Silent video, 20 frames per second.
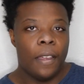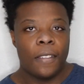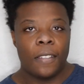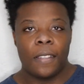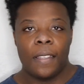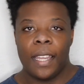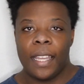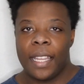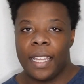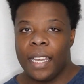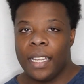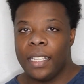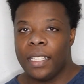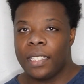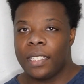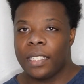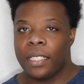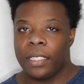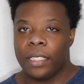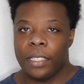so that kind
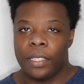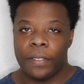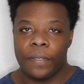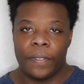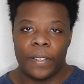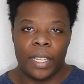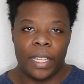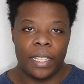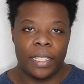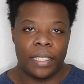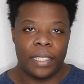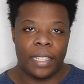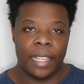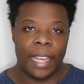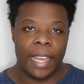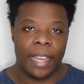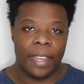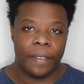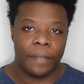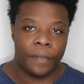of solidifies
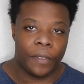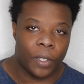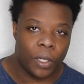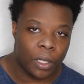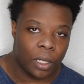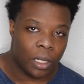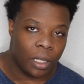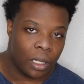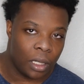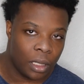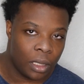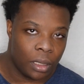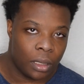that for her.